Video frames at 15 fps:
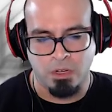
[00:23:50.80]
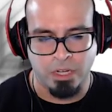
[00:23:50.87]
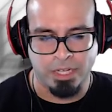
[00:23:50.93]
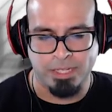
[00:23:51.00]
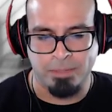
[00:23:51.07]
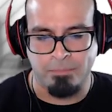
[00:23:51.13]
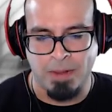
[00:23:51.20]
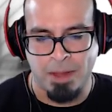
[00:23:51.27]

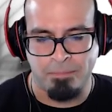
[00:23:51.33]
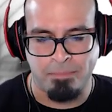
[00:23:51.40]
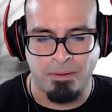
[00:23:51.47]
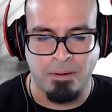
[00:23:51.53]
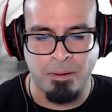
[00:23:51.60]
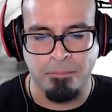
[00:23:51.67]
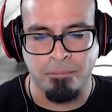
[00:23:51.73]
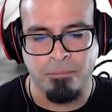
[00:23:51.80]
Guess you've got a
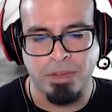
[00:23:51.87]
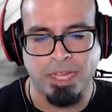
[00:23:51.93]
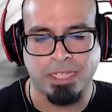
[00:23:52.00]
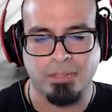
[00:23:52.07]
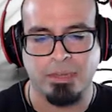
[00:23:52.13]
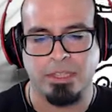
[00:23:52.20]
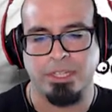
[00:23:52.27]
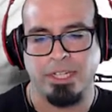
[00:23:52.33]
point.
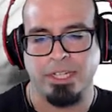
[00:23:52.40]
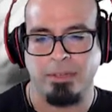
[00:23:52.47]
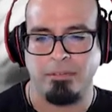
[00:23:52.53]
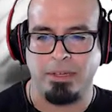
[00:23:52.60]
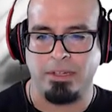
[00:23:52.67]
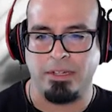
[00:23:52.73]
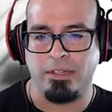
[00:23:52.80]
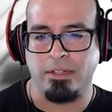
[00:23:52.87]
Ask about the
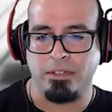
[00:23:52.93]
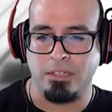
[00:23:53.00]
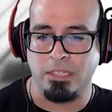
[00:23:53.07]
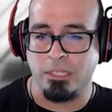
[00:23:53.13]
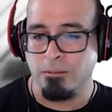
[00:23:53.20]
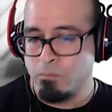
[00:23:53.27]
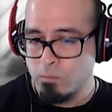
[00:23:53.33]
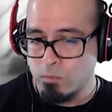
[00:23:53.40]
jelly
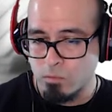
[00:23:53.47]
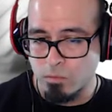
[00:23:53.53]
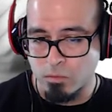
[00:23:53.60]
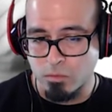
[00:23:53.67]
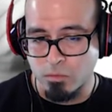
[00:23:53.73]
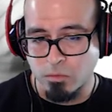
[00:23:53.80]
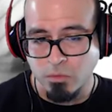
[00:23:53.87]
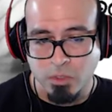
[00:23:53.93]
beans.
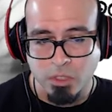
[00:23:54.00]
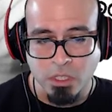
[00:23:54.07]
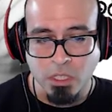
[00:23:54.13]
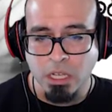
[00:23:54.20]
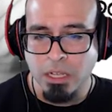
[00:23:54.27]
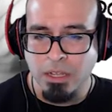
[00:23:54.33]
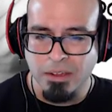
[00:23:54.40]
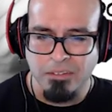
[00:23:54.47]

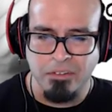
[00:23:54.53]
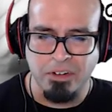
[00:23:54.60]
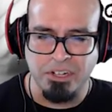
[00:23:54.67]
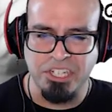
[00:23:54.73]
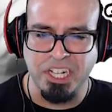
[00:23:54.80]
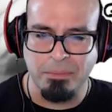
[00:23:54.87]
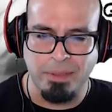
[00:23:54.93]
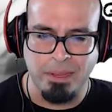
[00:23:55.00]

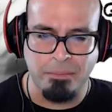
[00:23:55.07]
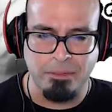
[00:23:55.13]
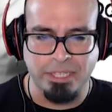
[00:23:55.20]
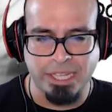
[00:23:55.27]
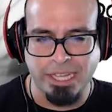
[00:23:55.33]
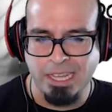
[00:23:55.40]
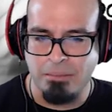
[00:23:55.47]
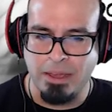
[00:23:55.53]
For a jelly bean
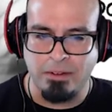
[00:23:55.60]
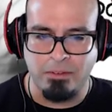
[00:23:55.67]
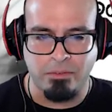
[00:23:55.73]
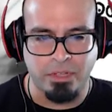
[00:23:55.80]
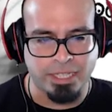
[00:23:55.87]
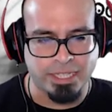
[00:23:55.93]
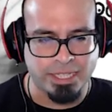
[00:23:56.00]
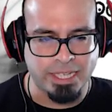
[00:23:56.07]
museum, I
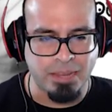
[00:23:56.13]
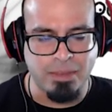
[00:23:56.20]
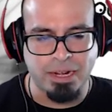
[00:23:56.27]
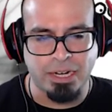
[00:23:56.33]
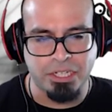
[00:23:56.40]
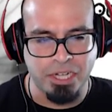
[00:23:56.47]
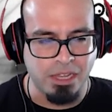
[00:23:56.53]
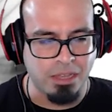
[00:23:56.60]
don't really see
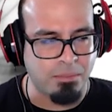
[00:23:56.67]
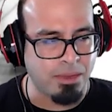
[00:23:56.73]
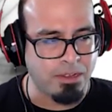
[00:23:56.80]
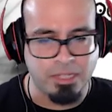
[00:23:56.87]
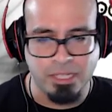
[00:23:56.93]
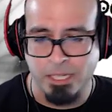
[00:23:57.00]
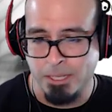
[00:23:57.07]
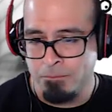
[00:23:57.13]
many jelly
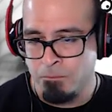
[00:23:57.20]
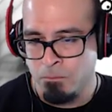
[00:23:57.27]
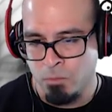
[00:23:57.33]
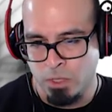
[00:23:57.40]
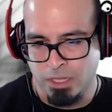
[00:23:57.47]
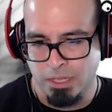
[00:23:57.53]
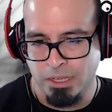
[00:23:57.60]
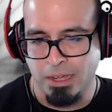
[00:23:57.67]
beans.
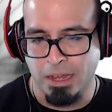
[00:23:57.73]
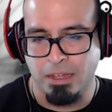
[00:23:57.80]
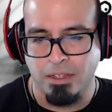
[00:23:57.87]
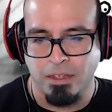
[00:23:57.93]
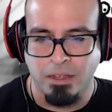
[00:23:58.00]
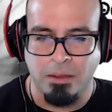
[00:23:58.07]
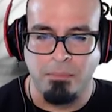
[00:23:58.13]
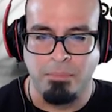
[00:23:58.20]
Huh,
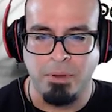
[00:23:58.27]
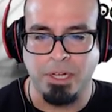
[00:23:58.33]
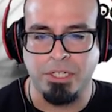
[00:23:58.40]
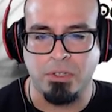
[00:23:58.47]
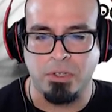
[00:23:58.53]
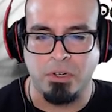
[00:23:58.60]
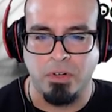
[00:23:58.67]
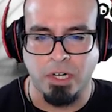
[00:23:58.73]

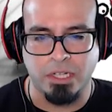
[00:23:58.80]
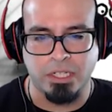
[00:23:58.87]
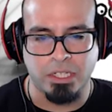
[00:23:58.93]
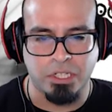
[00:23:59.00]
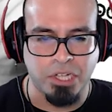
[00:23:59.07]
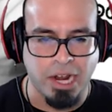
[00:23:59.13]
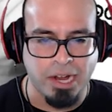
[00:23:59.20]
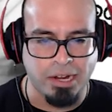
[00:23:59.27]
bunch of
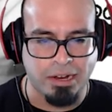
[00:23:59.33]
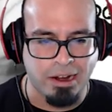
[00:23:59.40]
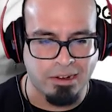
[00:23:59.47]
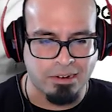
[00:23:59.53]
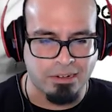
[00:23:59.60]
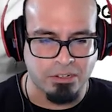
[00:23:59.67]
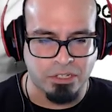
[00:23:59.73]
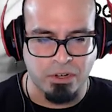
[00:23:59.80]
crooks and shady
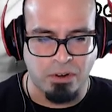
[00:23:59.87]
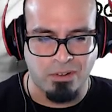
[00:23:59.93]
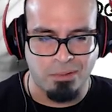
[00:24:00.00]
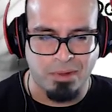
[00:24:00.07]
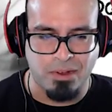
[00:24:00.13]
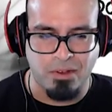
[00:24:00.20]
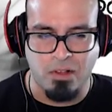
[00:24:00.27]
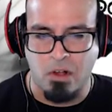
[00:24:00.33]
characters
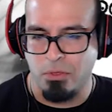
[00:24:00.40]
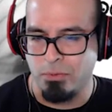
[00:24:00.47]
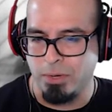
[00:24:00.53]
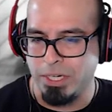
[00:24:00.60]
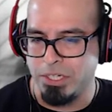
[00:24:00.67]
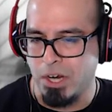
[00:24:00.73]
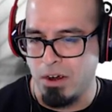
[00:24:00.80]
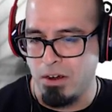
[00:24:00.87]
stole them all
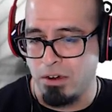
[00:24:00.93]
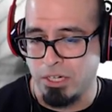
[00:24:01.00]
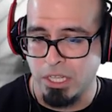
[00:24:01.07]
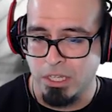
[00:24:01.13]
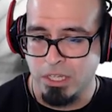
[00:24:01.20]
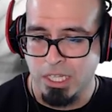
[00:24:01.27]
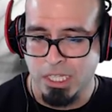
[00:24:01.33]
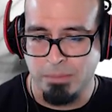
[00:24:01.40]
3
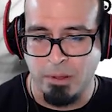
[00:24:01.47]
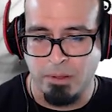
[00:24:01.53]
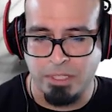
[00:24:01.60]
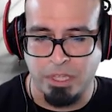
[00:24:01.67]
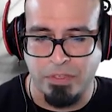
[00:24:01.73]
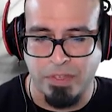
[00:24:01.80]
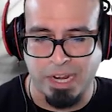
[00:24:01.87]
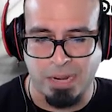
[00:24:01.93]
jars.
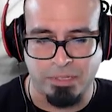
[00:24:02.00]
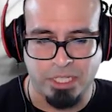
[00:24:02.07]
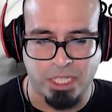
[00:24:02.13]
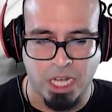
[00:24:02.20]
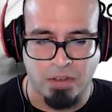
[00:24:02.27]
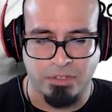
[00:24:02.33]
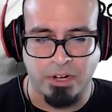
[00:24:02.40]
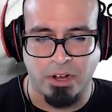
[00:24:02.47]
Suppose they think I'm a
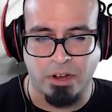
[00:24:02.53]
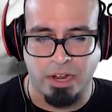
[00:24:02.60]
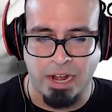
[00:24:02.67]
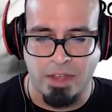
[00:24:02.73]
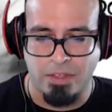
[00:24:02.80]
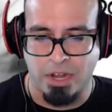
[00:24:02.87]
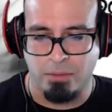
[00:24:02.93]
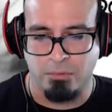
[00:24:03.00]
soft
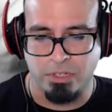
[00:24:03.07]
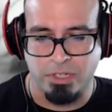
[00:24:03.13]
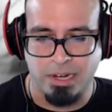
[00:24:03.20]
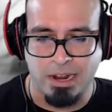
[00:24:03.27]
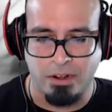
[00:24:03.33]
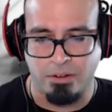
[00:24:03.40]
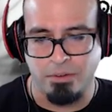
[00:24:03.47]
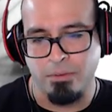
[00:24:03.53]
target now that I'm
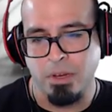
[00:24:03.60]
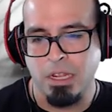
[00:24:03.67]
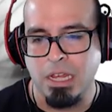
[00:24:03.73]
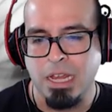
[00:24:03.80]
retired.